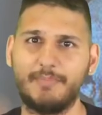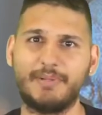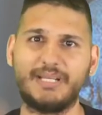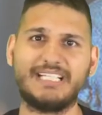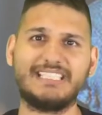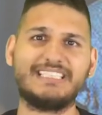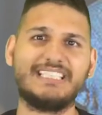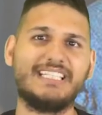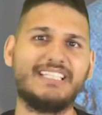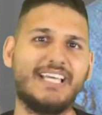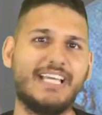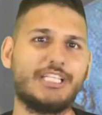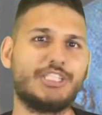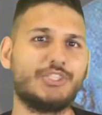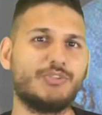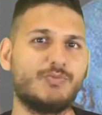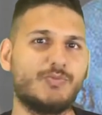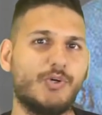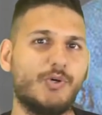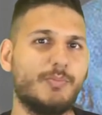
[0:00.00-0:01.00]
because they like
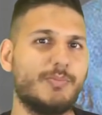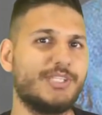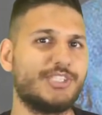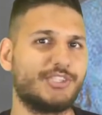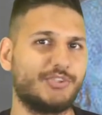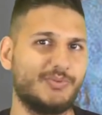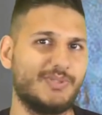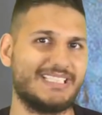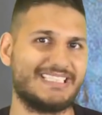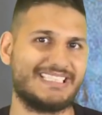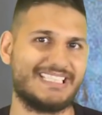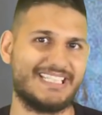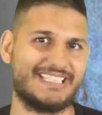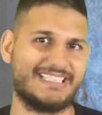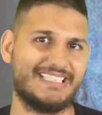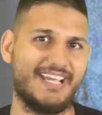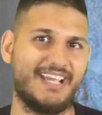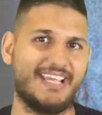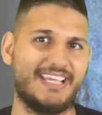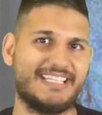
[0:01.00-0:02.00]
to roam the streets
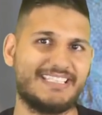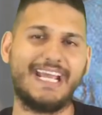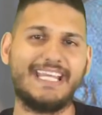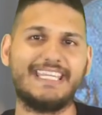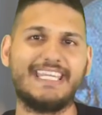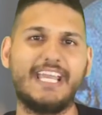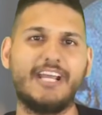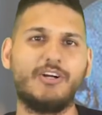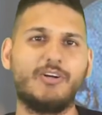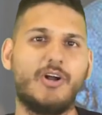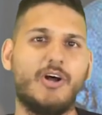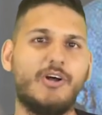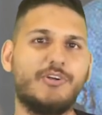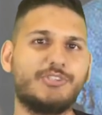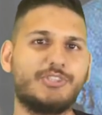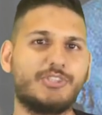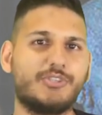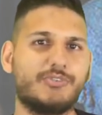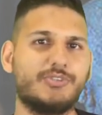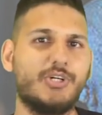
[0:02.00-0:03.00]
at night and they are
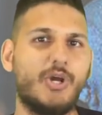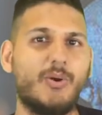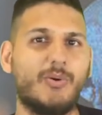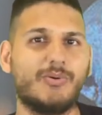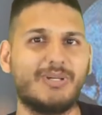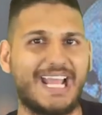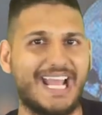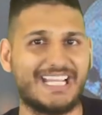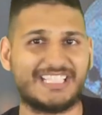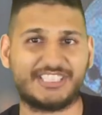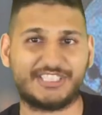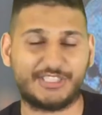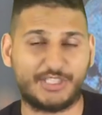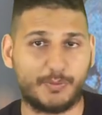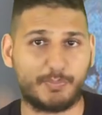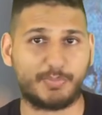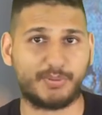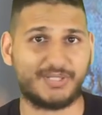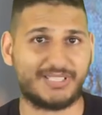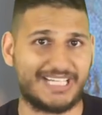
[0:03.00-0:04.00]
also known as
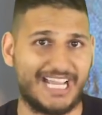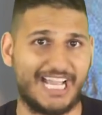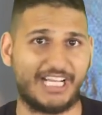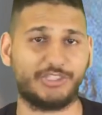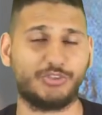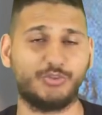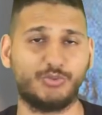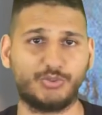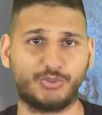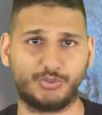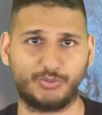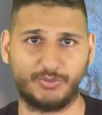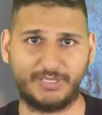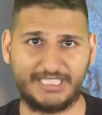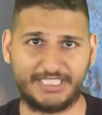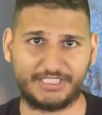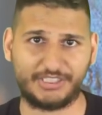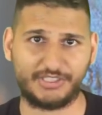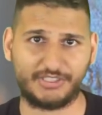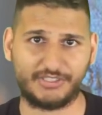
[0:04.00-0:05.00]
supernatural
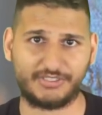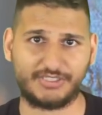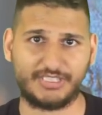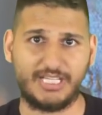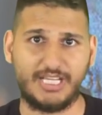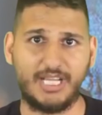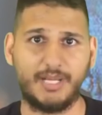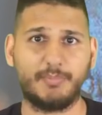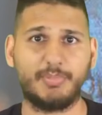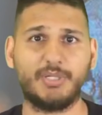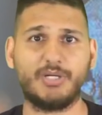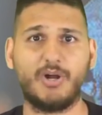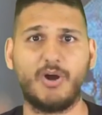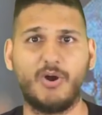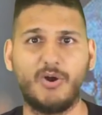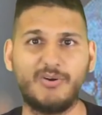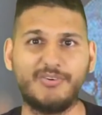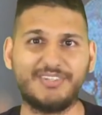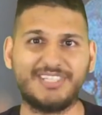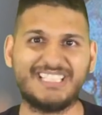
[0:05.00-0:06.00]
creatures, but
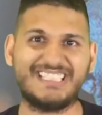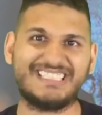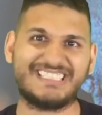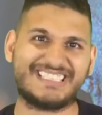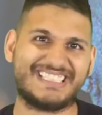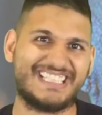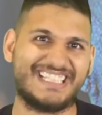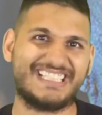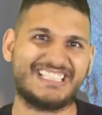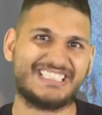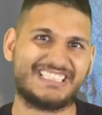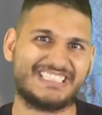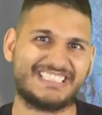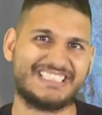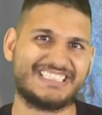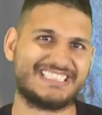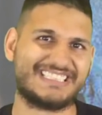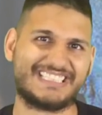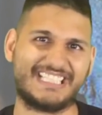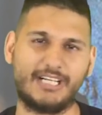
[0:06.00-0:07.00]
are these things
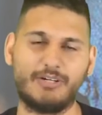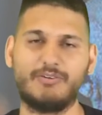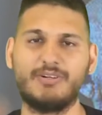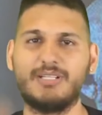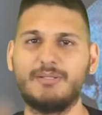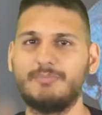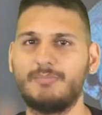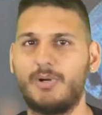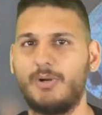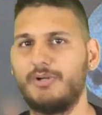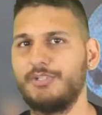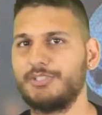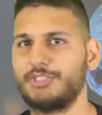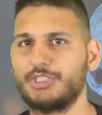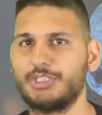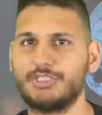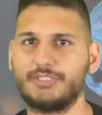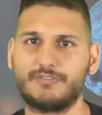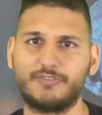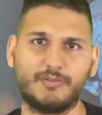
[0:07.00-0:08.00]
just scary
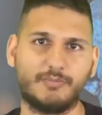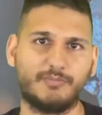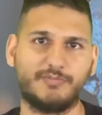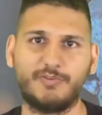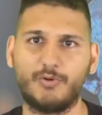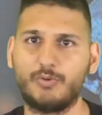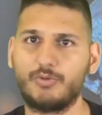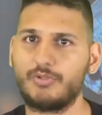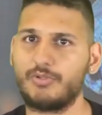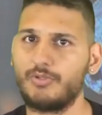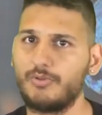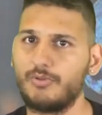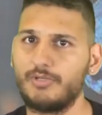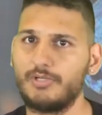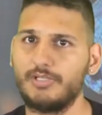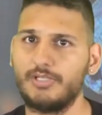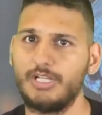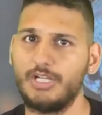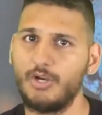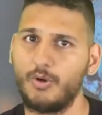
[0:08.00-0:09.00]
monsters from
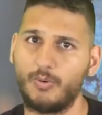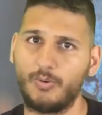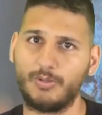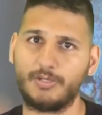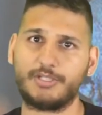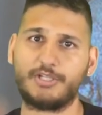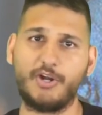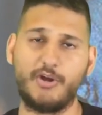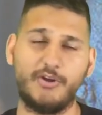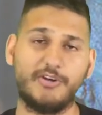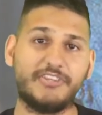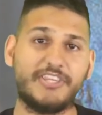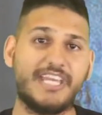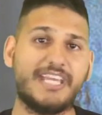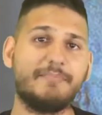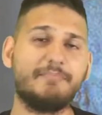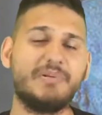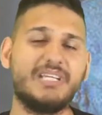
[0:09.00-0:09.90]
folklore or could they